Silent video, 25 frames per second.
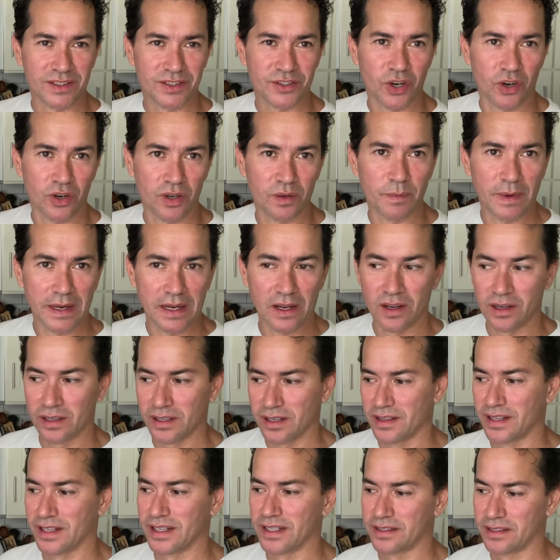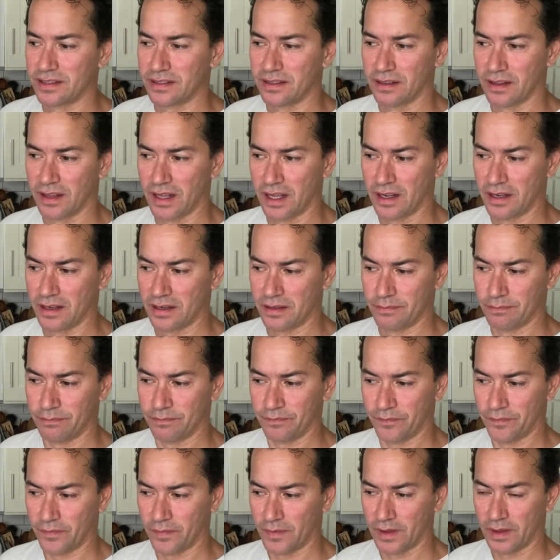turned me on to this, the
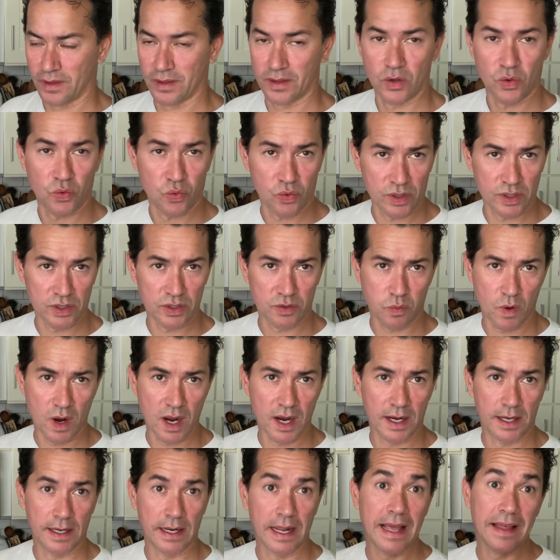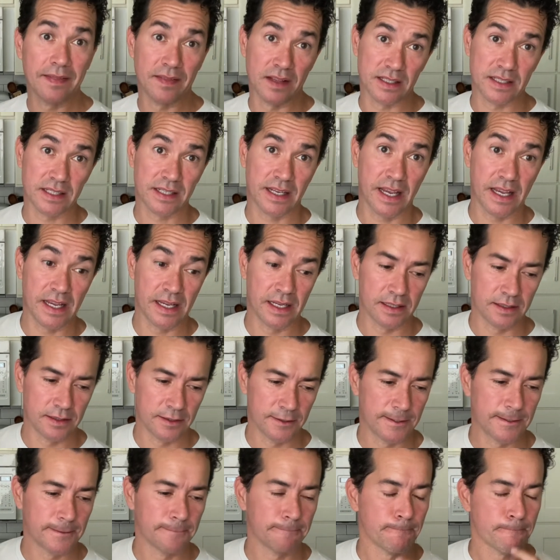orange wine and the
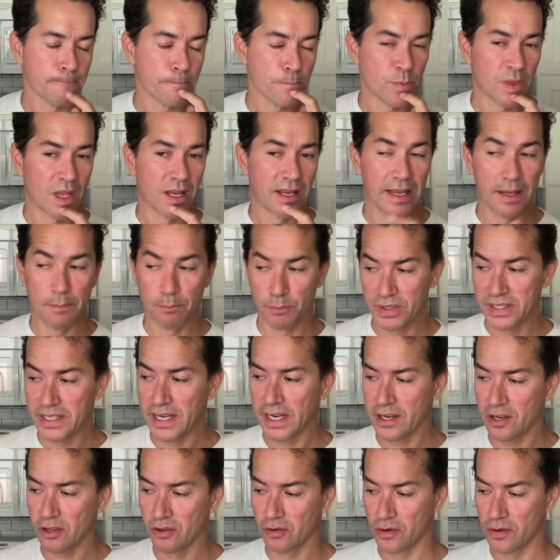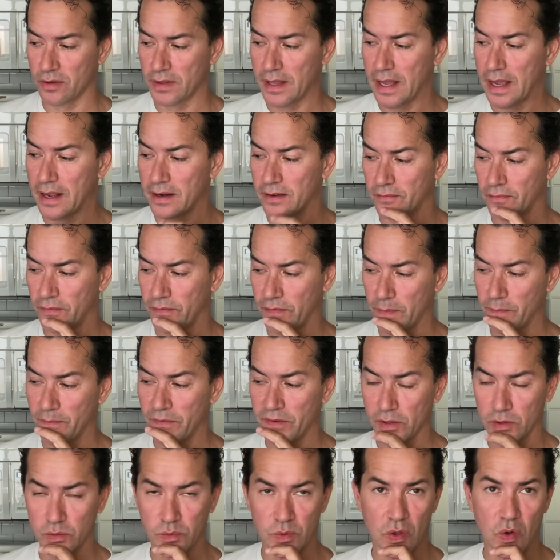skins, in particular, that from
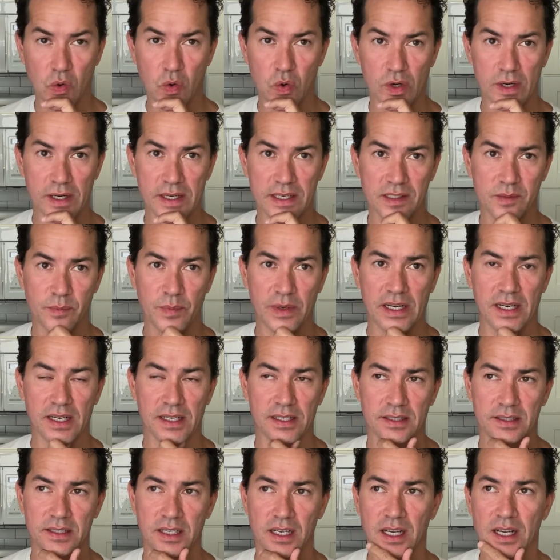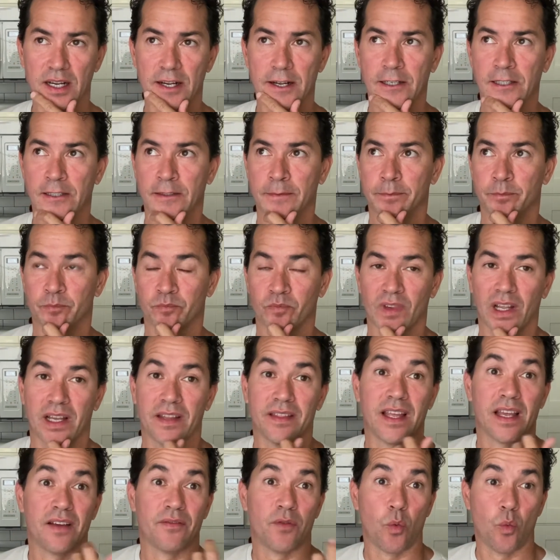Field Recordings, because they
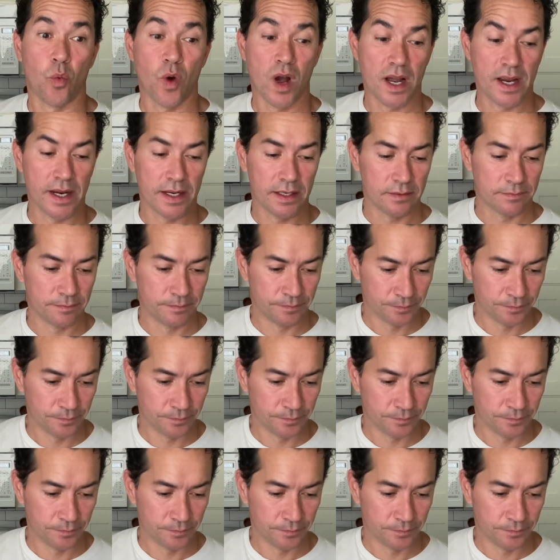have a wine